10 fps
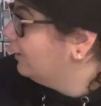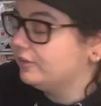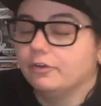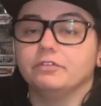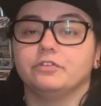
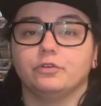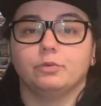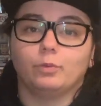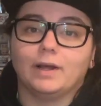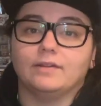like those
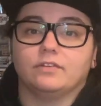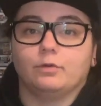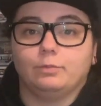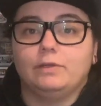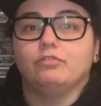two were ones I
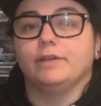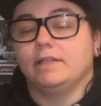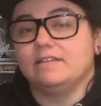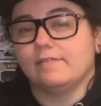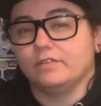would be
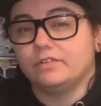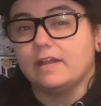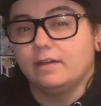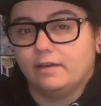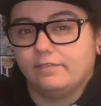really
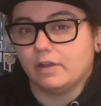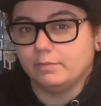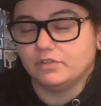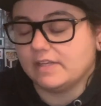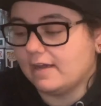devastated I
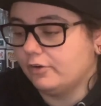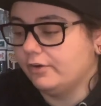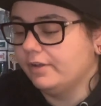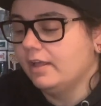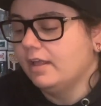missed out on.